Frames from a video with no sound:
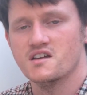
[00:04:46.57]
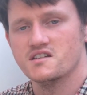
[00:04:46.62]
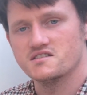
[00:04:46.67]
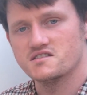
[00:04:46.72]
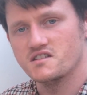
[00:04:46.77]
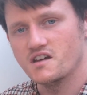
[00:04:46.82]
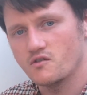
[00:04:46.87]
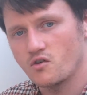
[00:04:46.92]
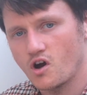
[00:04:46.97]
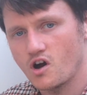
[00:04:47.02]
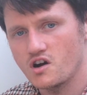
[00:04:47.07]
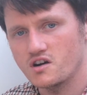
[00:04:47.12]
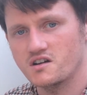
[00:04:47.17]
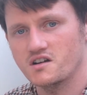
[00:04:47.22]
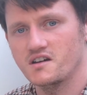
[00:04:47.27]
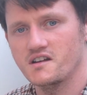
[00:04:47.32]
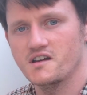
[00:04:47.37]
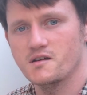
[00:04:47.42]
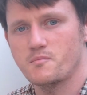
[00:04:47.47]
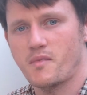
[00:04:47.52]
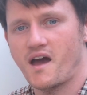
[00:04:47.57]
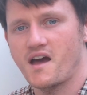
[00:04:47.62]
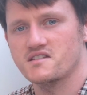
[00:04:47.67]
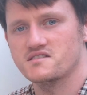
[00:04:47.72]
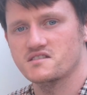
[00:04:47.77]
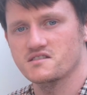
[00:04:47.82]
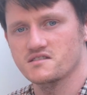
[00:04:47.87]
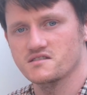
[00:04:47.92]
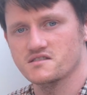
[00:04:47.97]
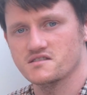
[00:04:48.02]
So there are clear
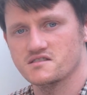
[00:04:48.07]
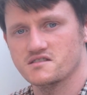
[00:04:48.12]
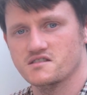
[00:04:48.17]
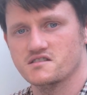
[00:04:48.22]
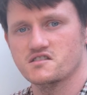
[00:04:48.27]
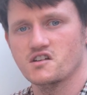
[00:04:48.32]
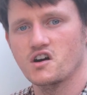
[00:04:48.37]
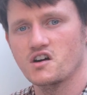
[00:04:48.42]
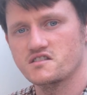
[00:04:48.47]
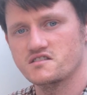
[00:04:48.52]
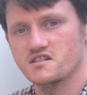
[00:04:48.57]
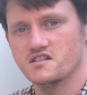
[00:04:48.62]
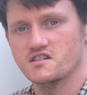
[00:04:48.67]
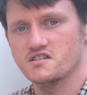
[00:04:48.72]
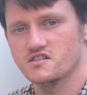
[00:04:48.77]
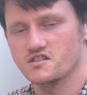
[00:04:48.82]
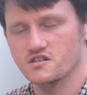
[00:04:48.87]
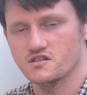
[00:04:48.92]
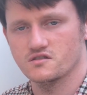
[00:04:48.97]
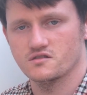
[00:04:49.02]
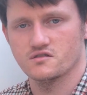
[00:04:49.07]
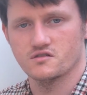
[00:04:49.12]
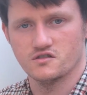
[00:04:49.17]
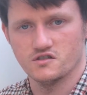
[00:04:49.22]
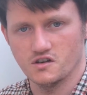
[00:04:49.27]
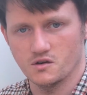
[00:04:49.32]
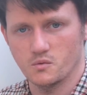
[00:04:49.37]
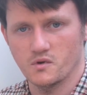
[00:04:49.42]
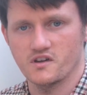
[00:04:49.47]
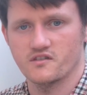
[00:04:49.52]
patterns. This idea that
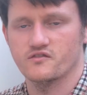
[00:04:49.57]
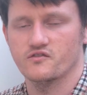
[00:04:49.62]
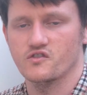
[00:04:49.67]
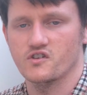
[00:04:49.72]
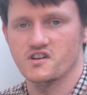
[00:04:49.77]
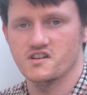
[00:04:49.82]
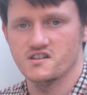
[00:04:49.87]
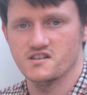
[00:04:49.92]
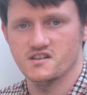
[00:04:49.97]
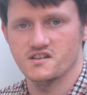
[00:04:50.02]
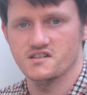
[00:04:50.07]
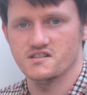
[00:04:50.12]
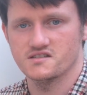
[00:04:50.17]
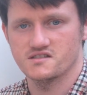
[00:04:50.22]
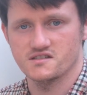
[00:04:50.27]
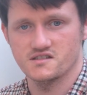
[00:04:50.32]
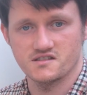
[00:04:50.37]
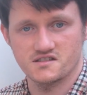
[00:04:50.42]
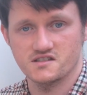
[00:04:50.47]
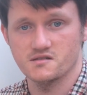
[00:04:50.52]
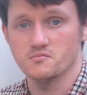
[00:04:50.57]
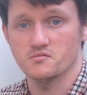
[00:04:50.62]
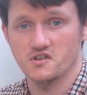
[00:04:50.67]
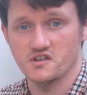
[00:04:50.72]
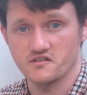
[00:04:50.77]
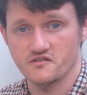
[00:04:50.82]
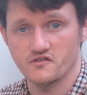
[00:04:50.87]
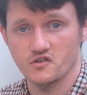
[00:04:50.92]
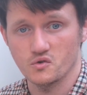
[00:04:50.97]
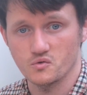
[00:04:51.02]
we're free is
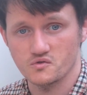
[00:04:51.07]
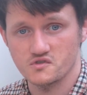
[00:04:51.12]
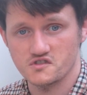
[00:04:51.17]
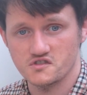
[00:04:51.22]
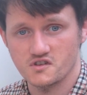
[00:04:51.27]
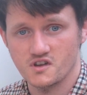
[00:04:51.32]
simply false.